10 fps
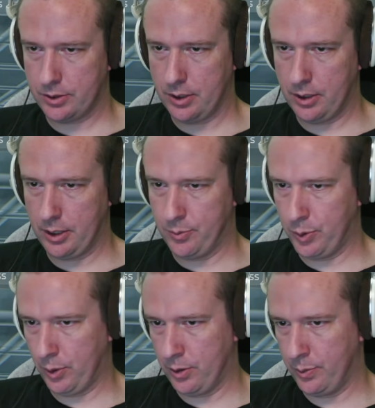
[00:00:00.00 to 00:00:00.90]
are the
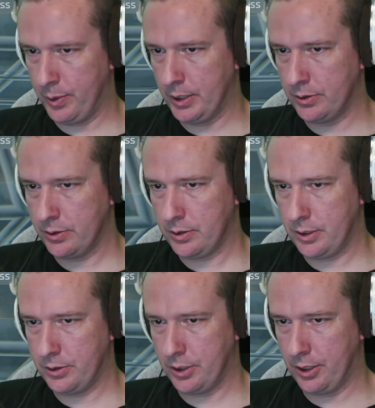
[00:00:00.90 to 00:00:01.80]
important bits.
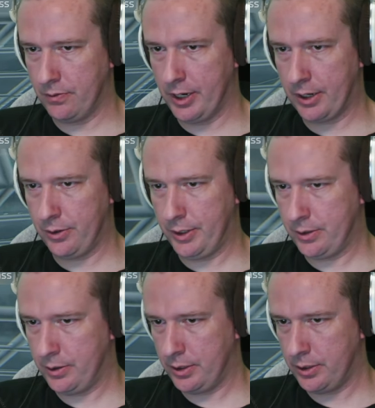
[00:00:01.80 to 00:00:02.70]
These are your vectoring
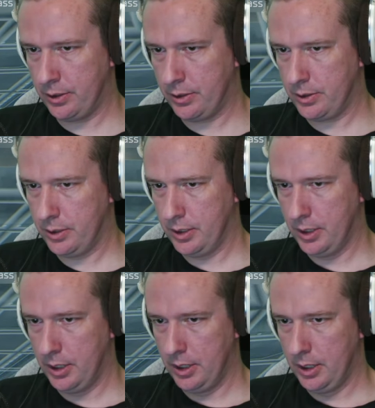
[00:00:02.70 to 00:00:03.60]
thrusters.
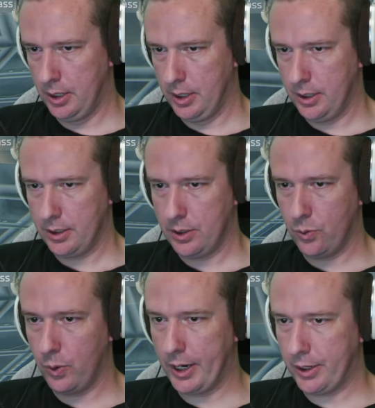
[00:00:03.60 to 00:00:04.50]

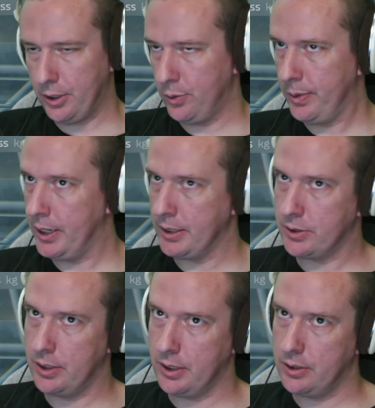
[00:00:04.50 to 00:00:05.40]
Where you place
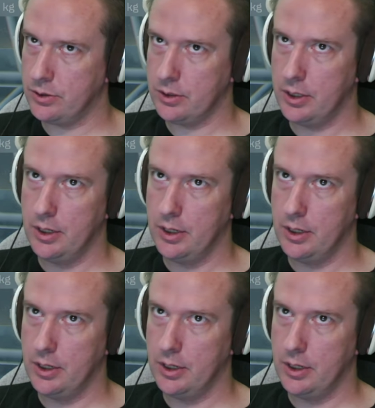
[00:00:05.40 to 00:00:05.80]
these